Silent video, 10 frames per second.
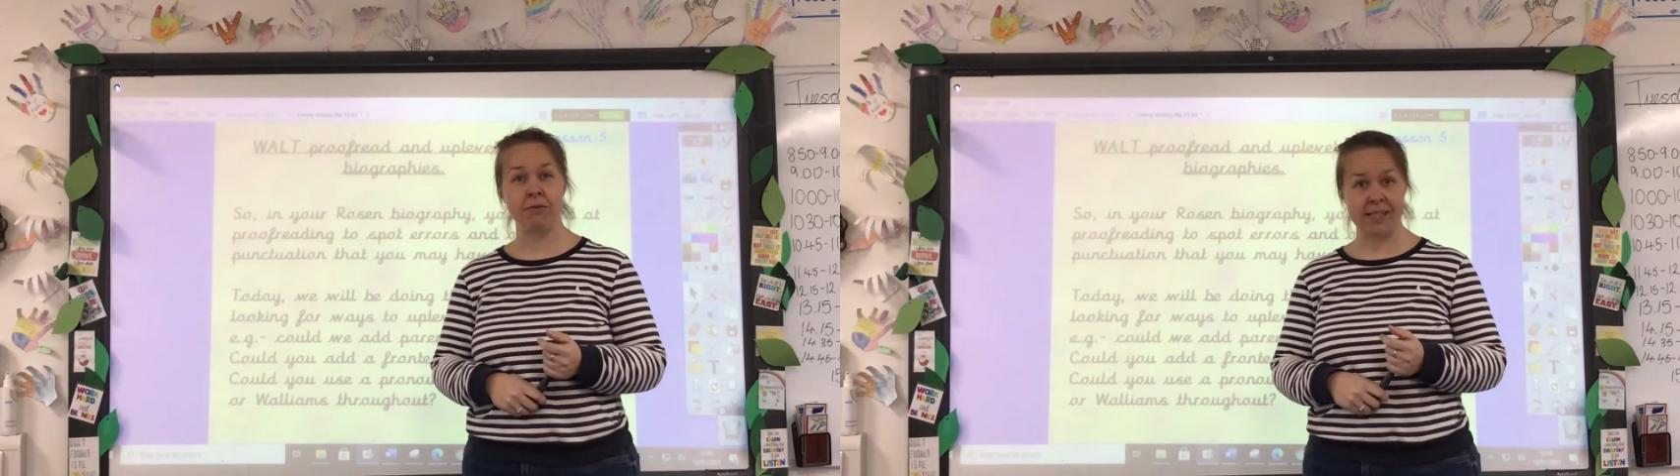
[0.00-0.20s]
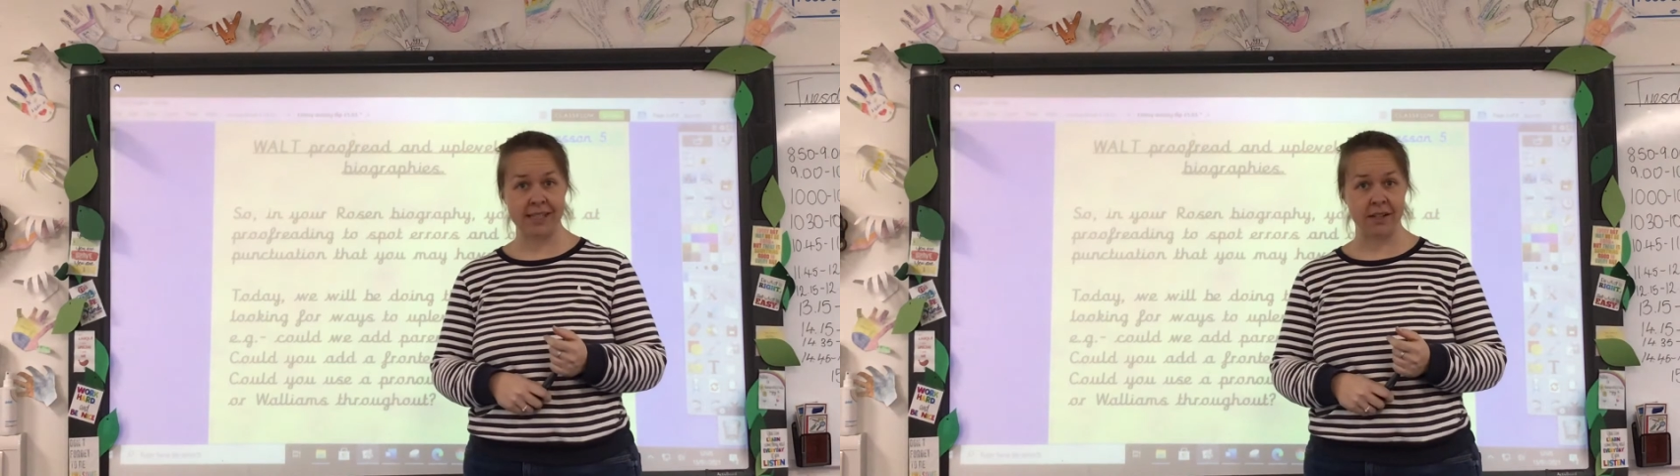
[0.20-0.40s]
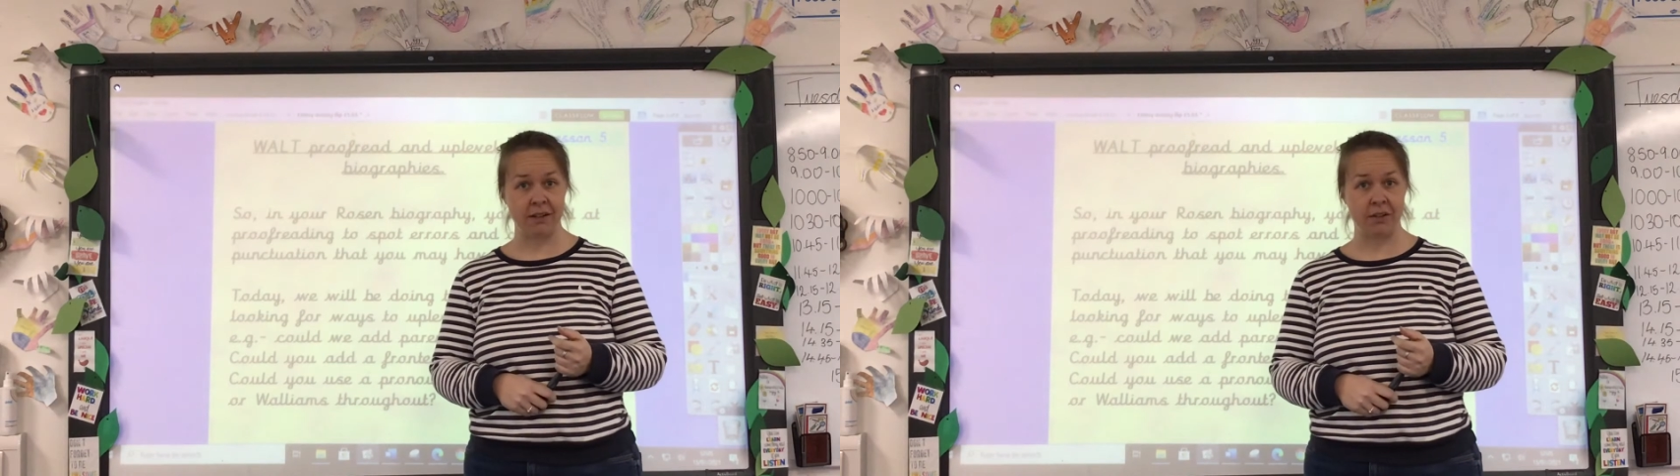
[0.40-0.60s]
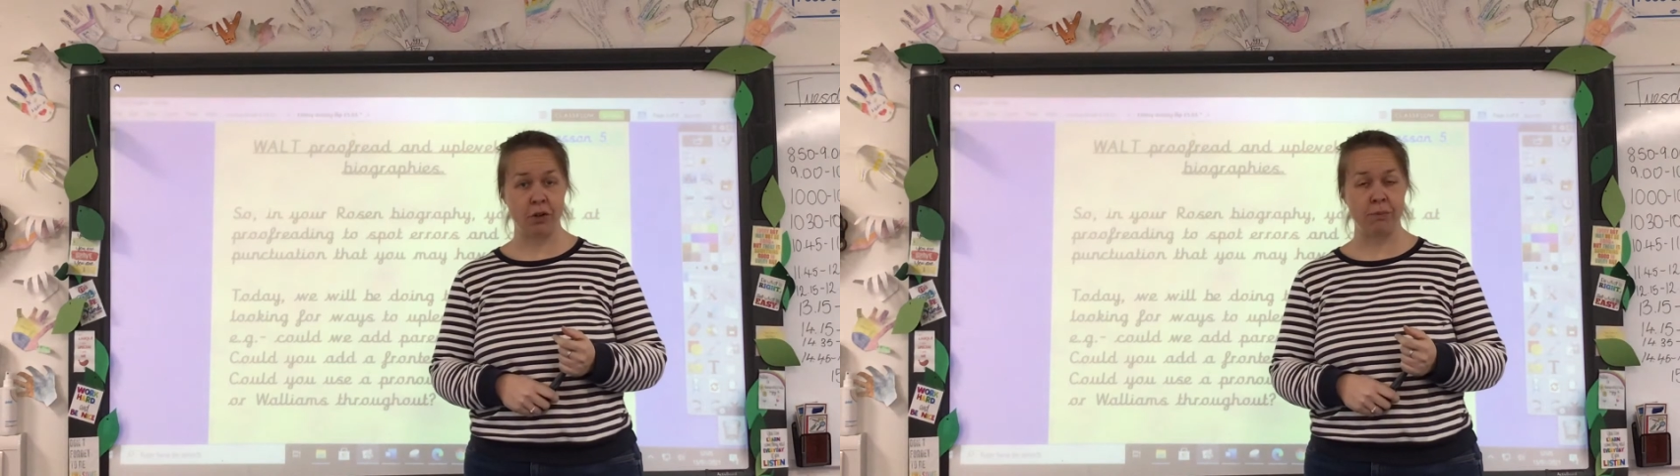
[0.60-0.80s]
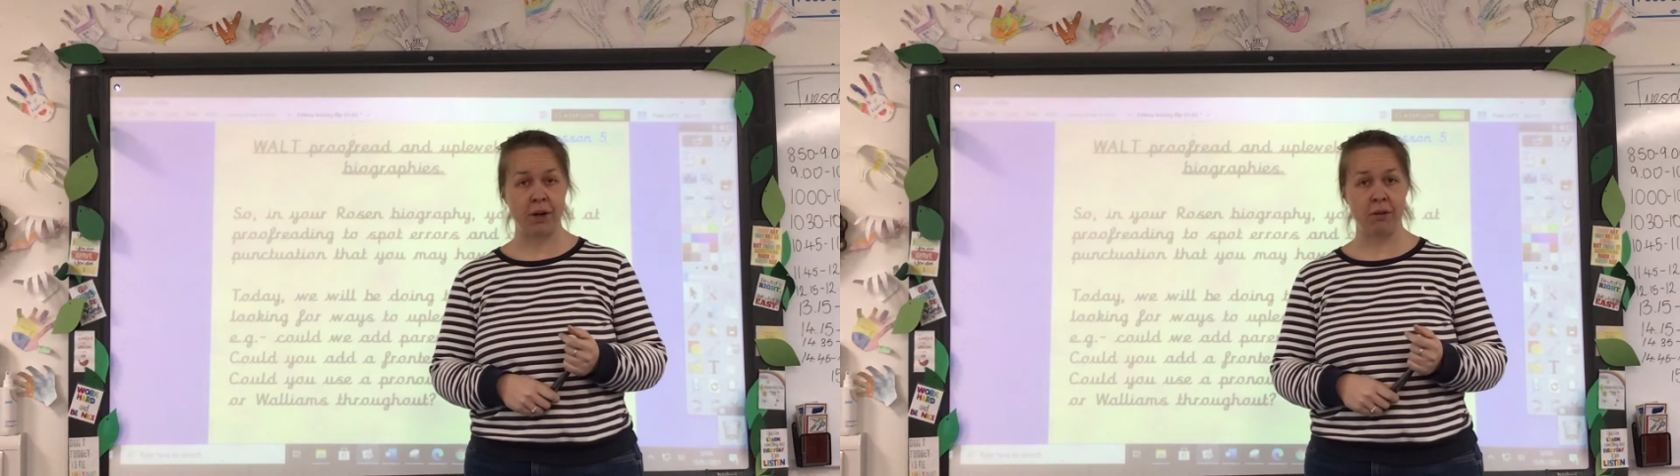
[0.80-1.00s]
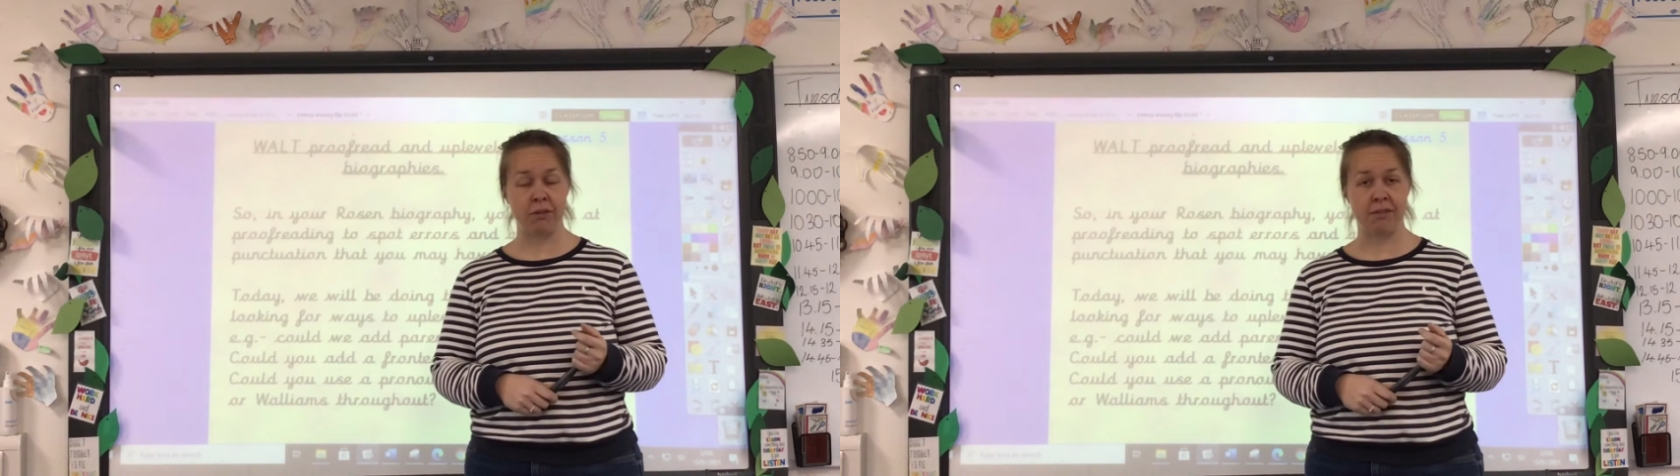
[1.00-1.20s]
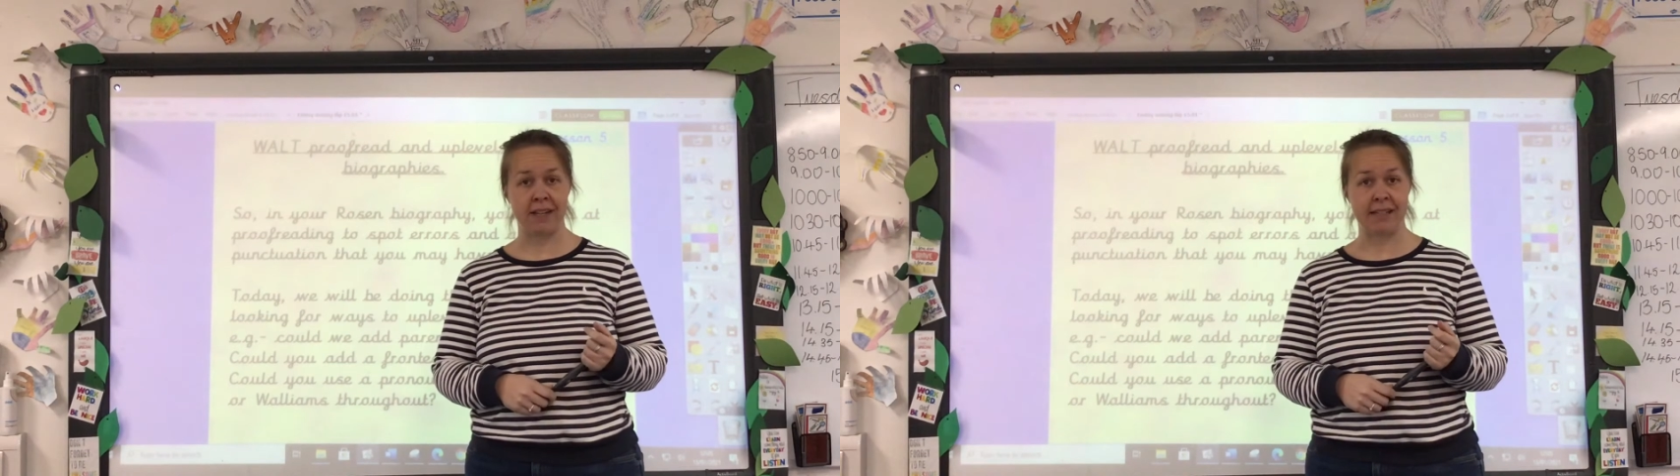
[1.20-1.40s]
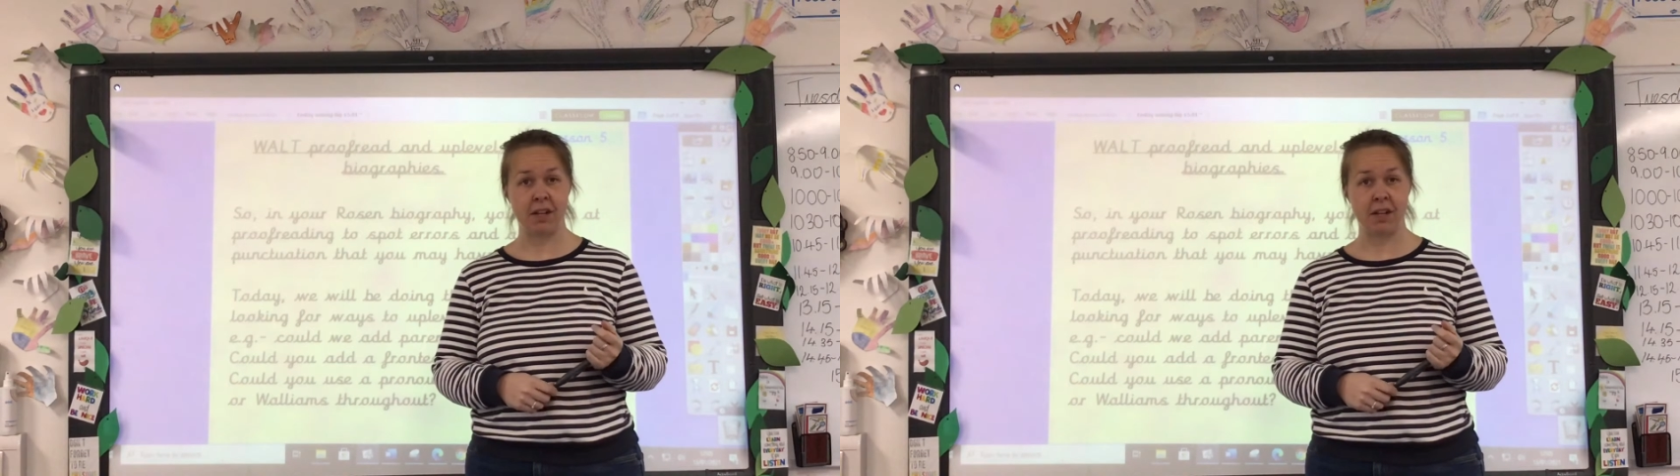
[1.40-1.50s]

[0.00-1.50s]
written your biographies.